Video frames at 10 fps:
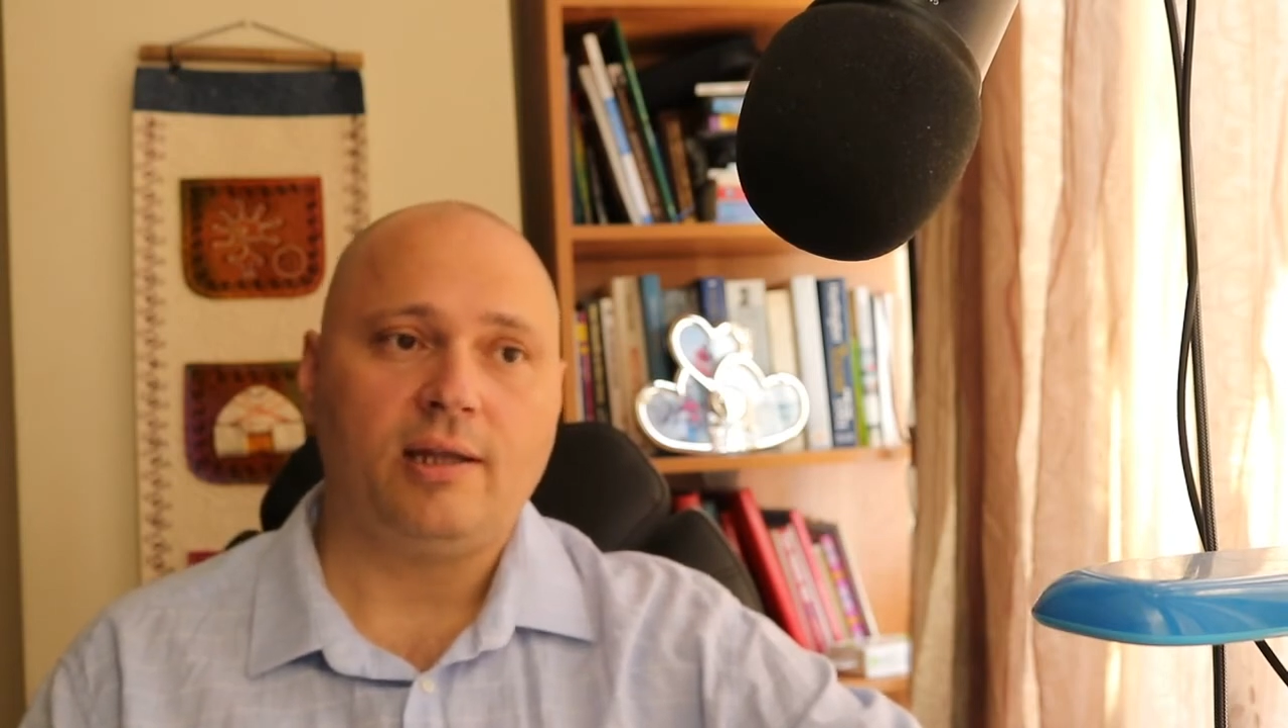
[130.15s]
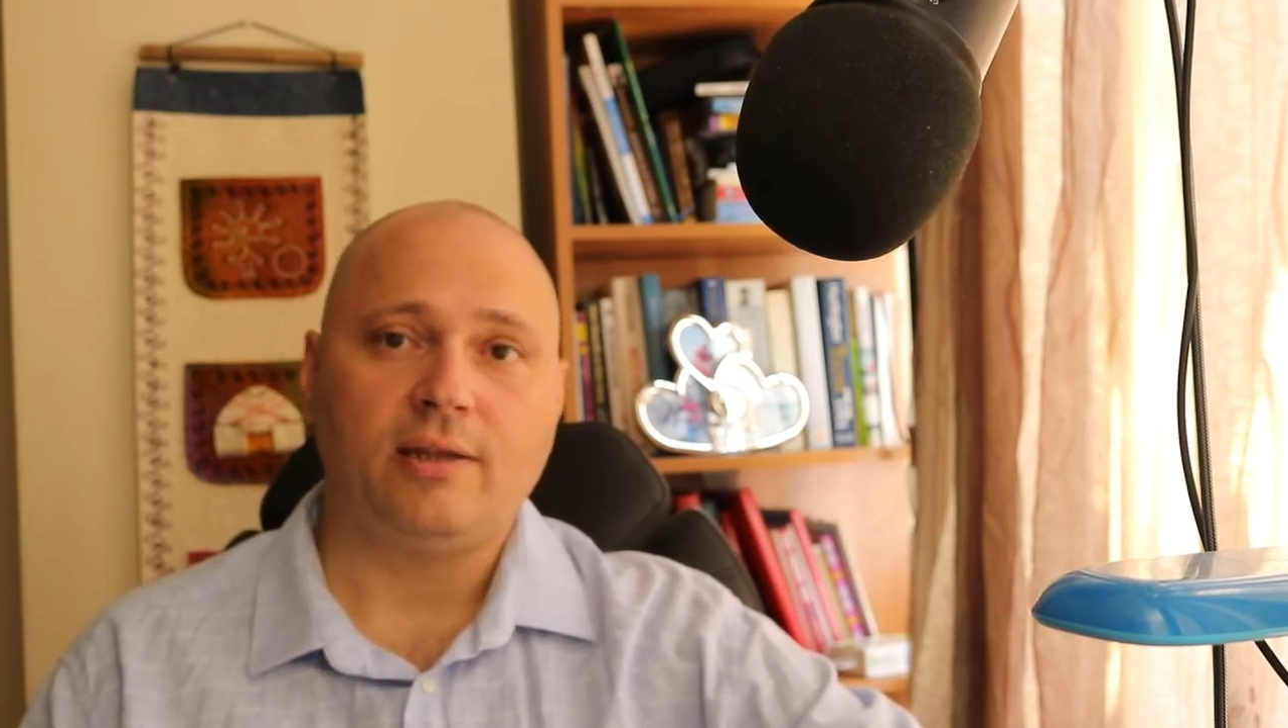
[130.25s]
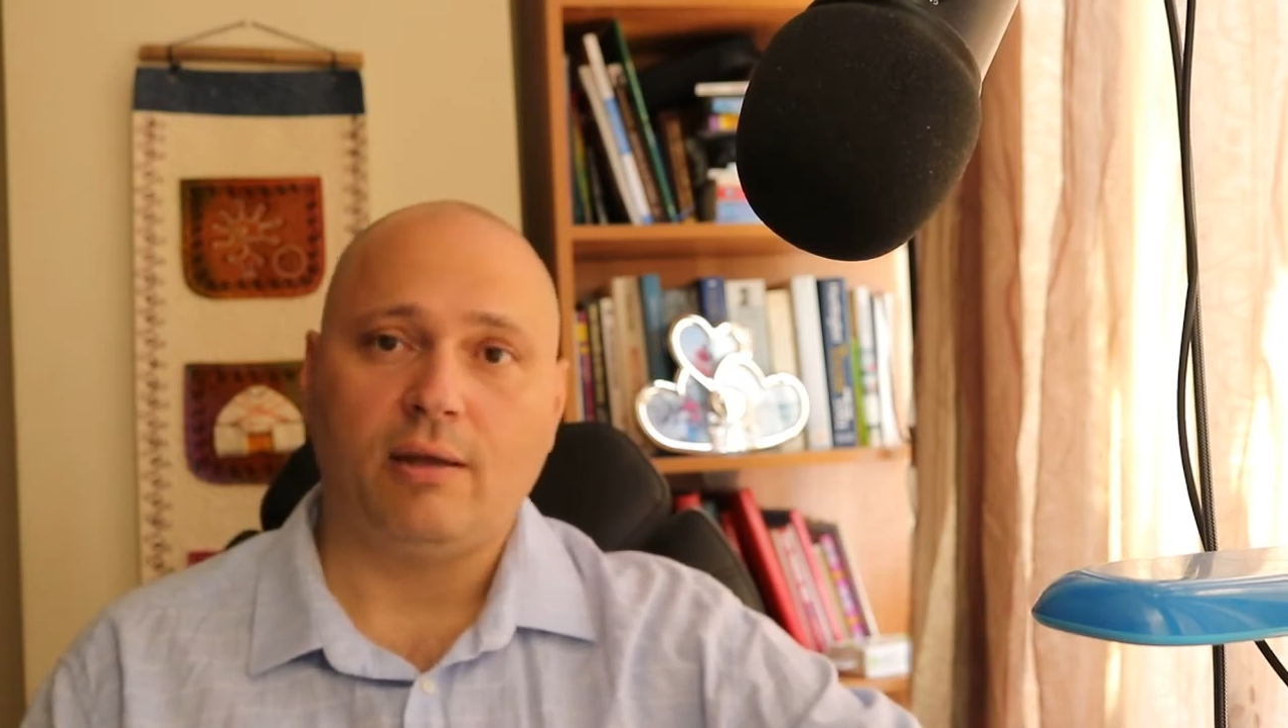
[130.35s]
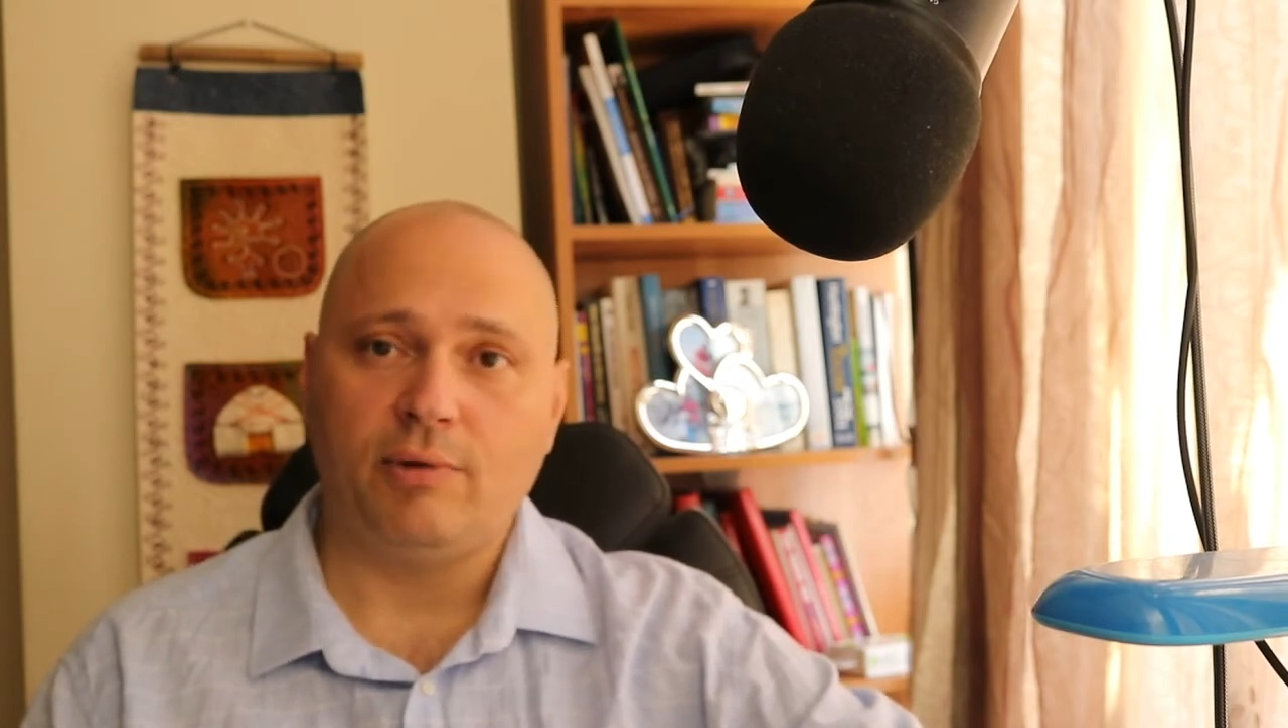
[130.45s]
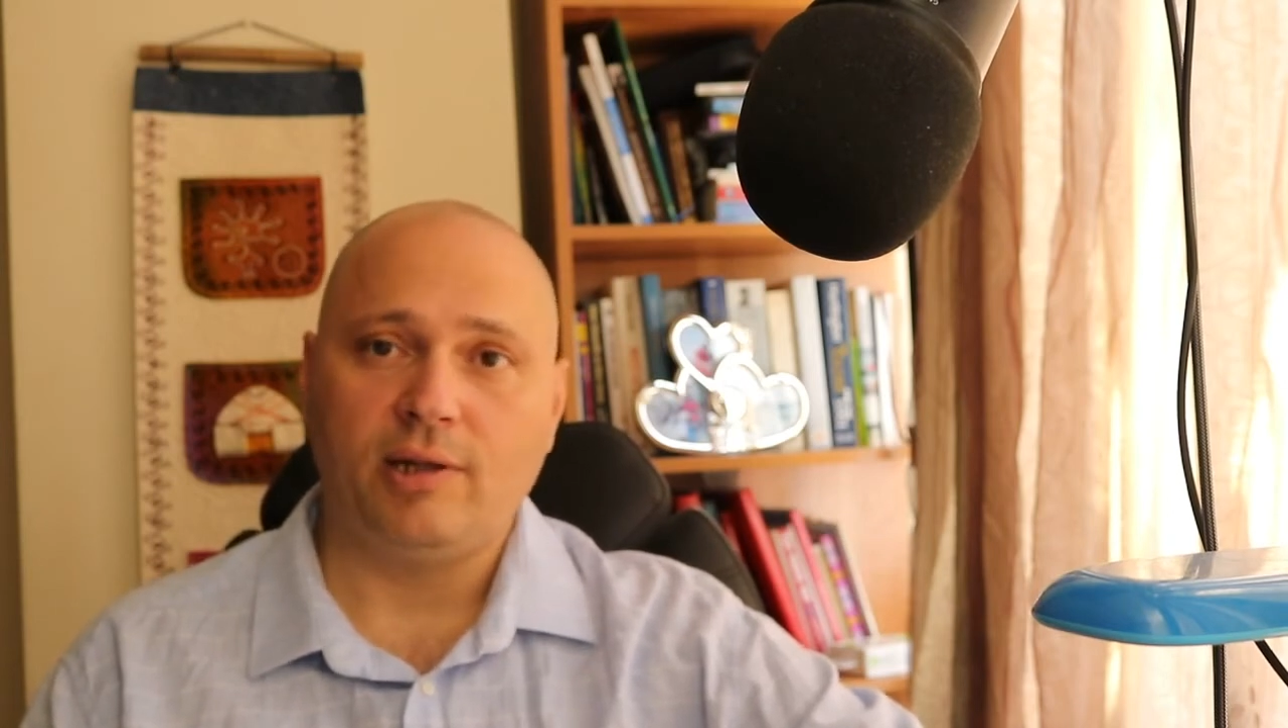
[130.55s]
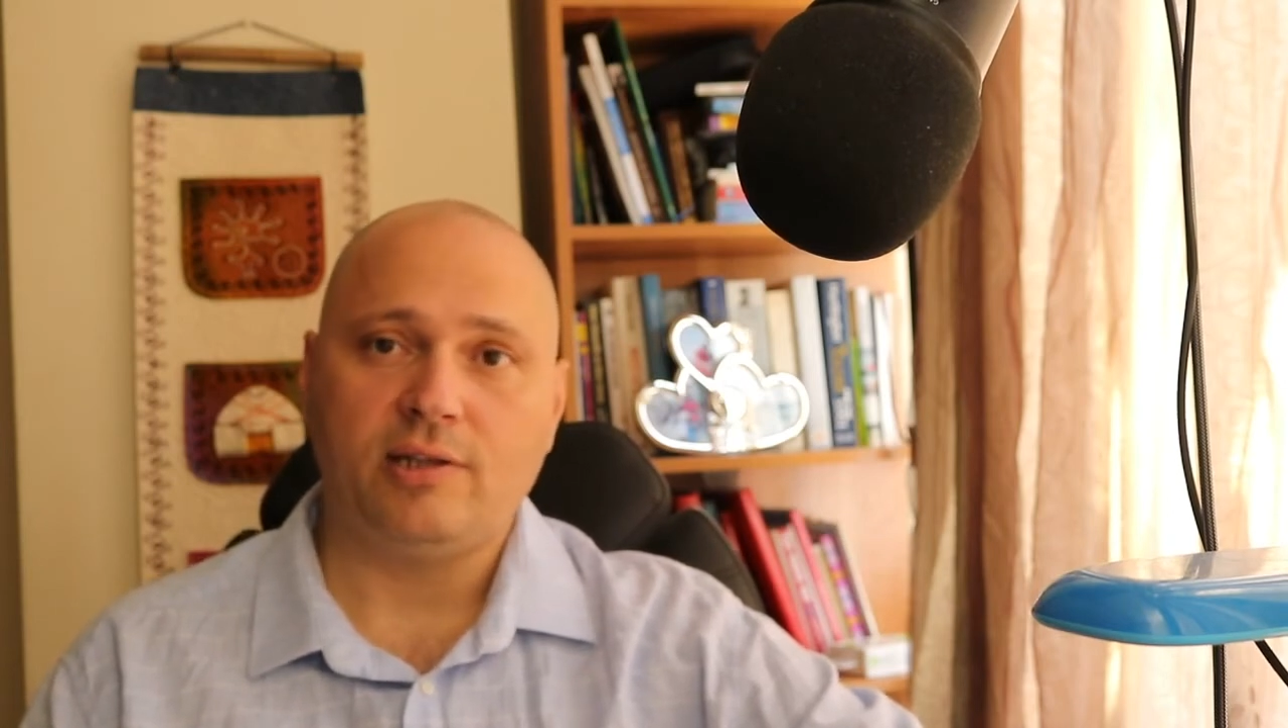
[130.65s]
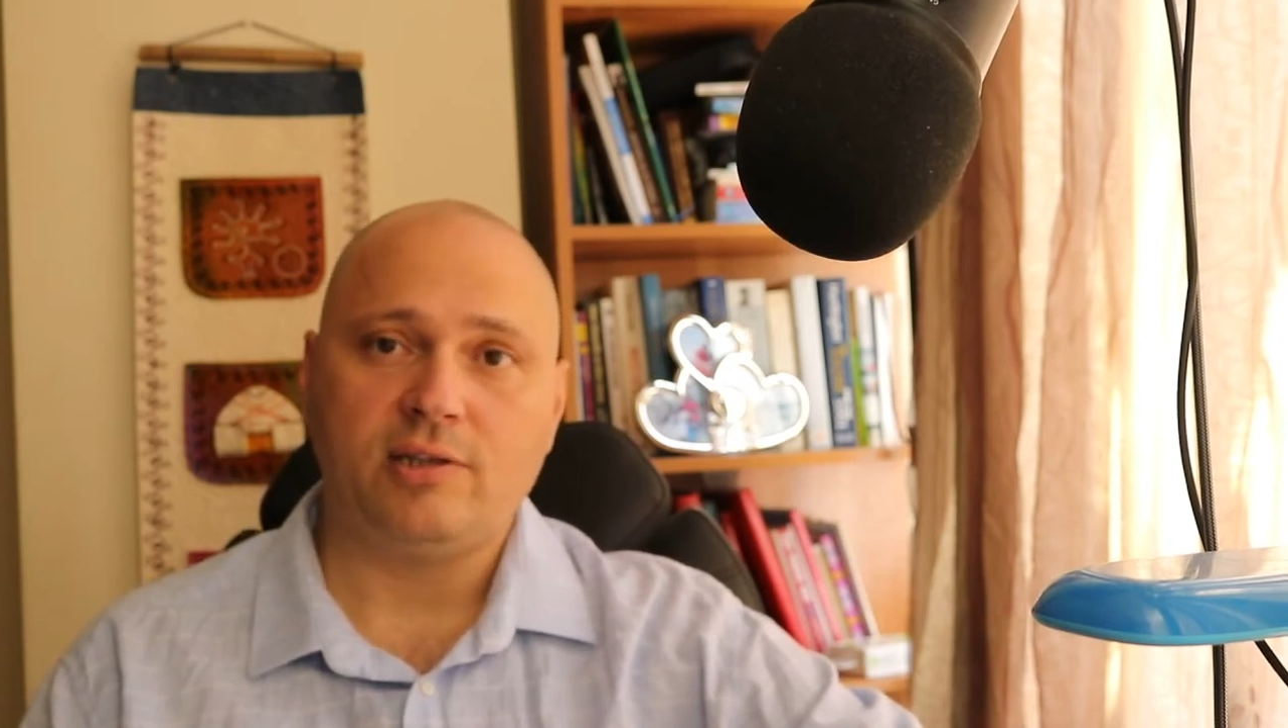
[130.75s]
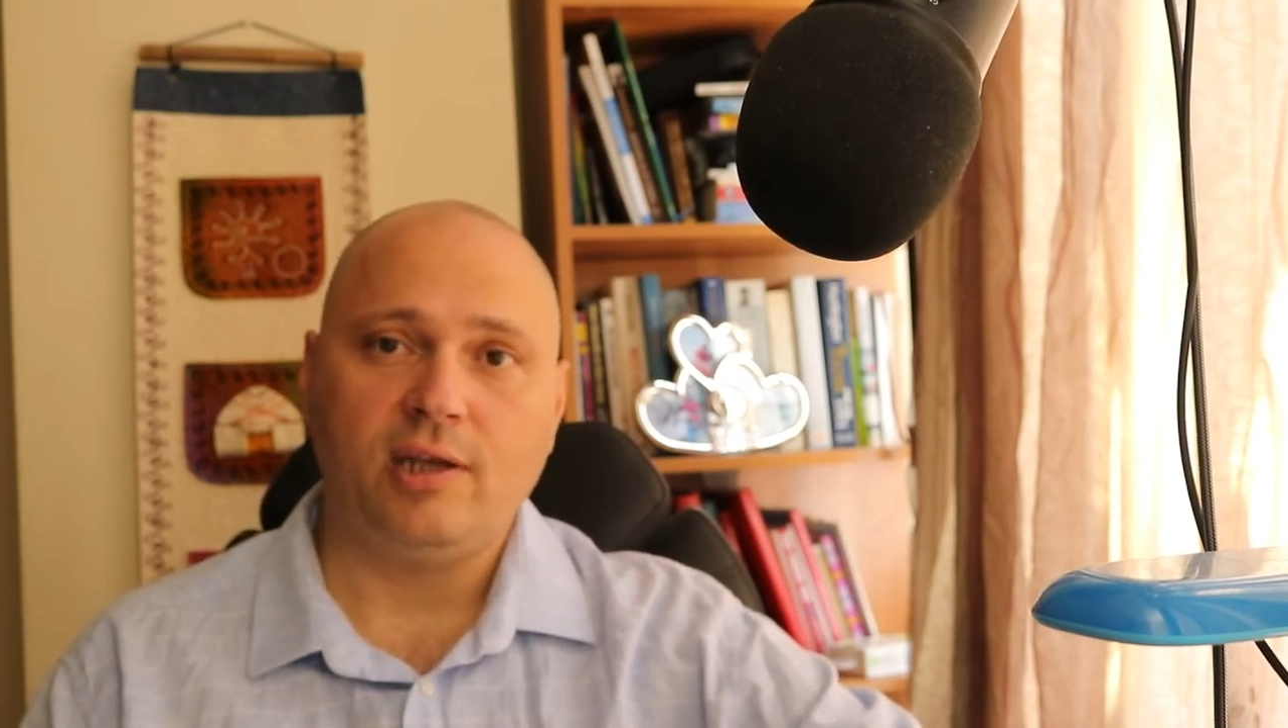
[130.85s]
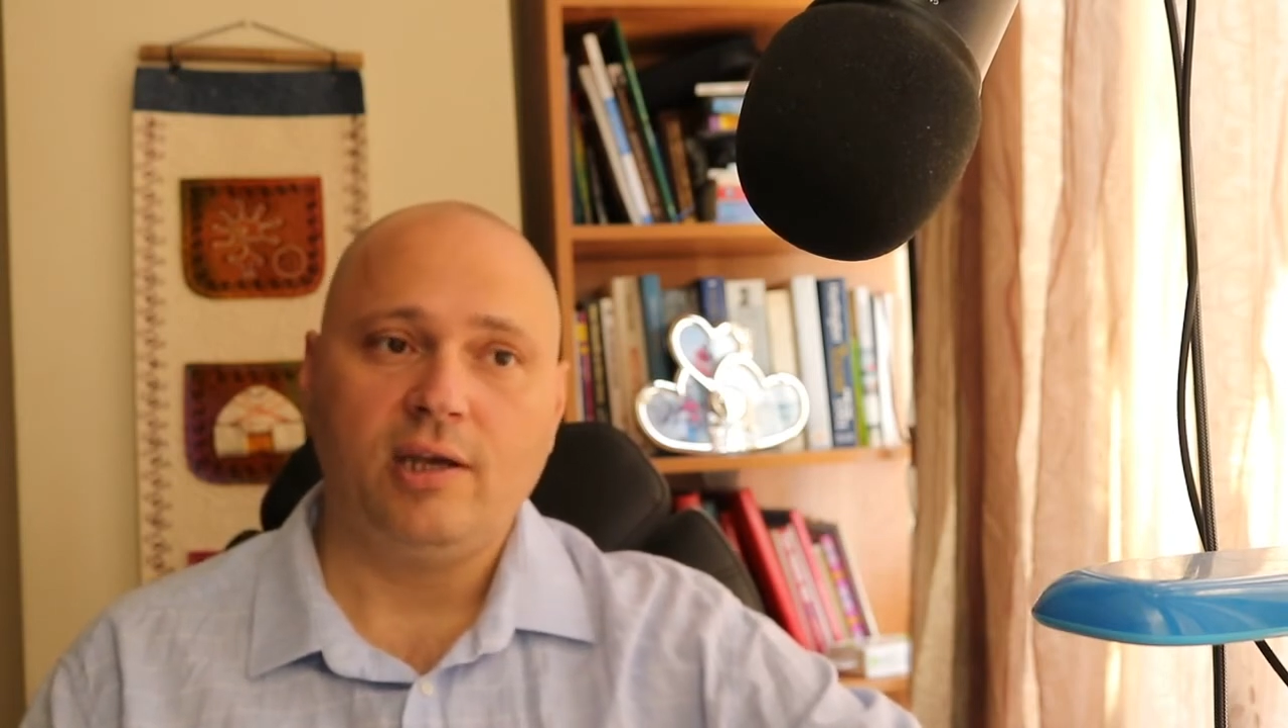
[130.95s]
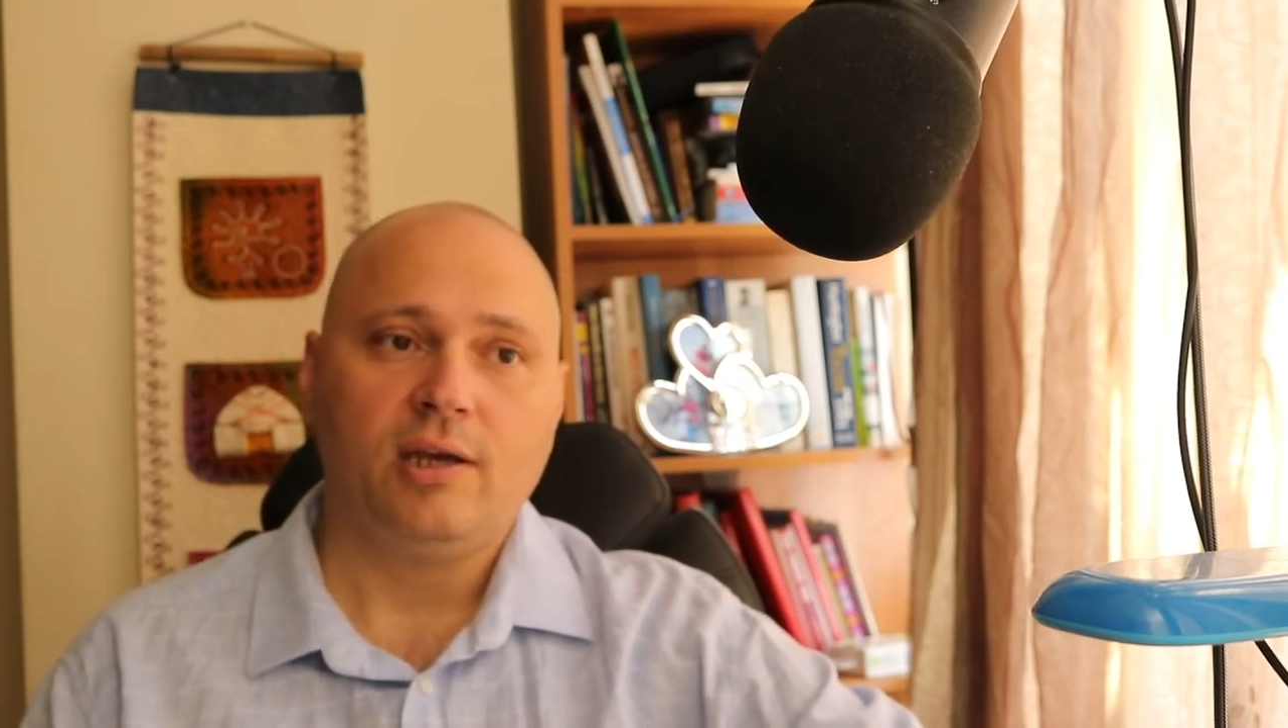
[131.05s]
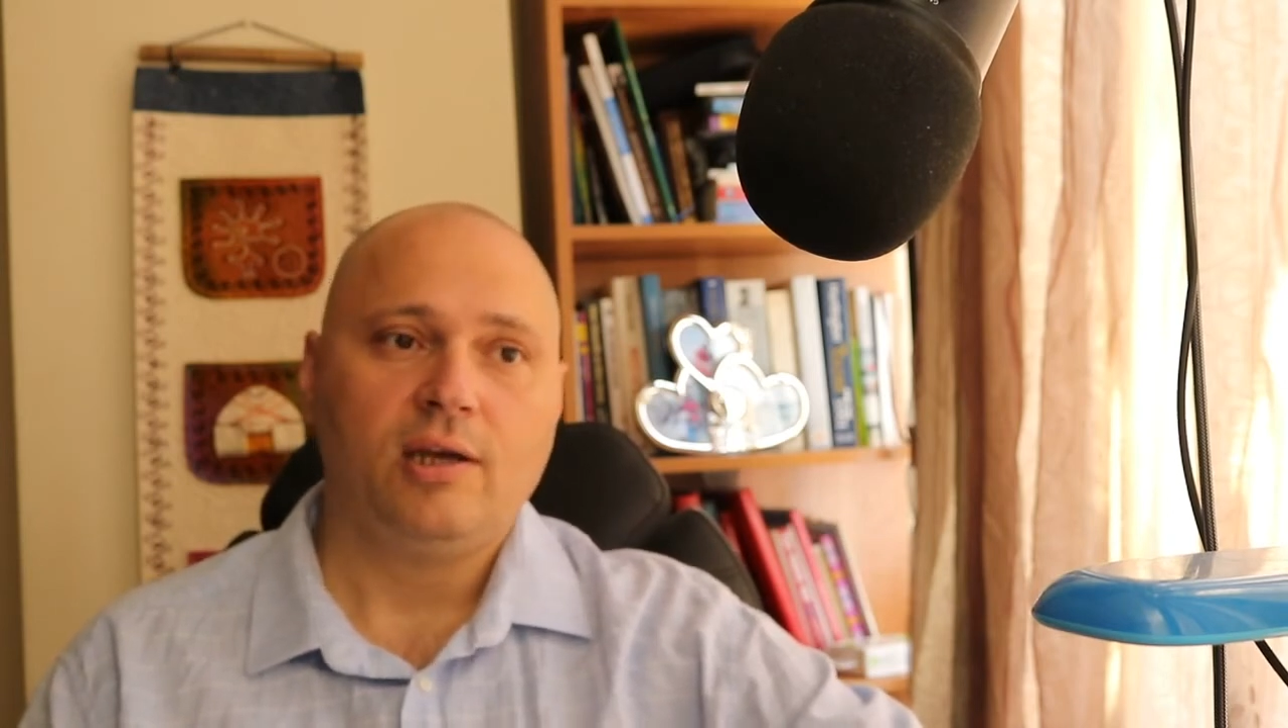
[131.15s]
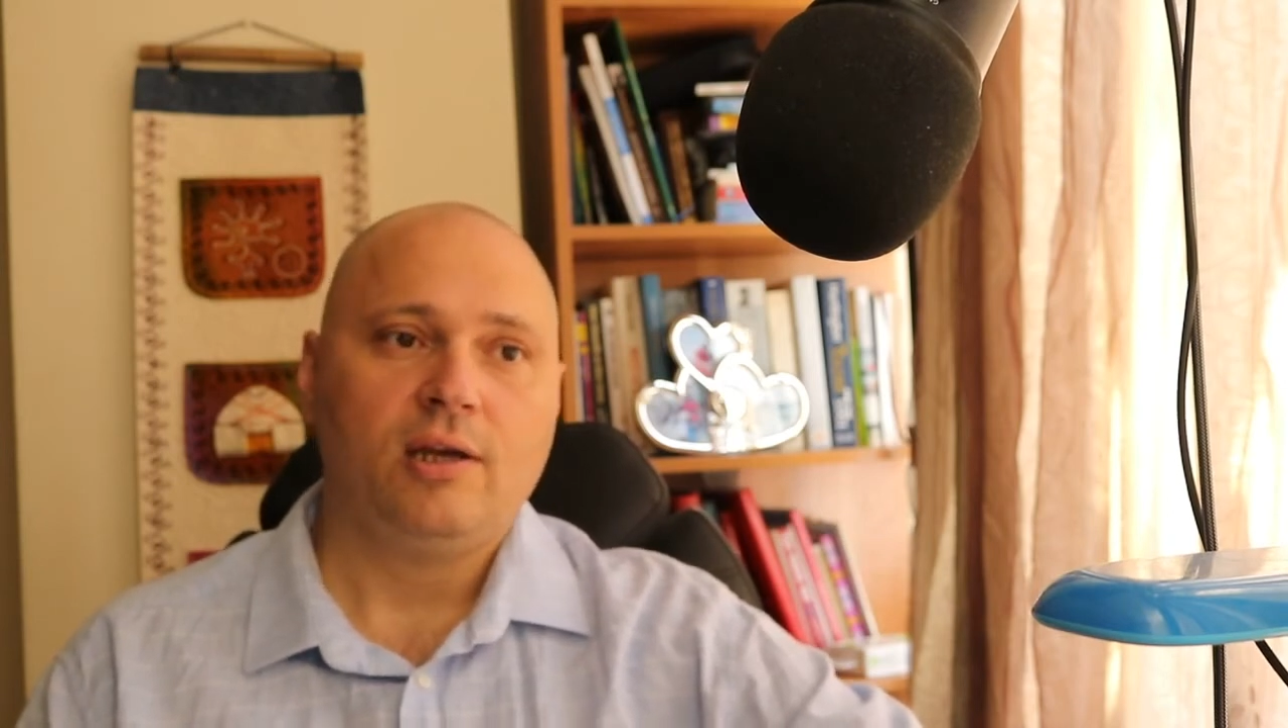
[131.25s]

and ability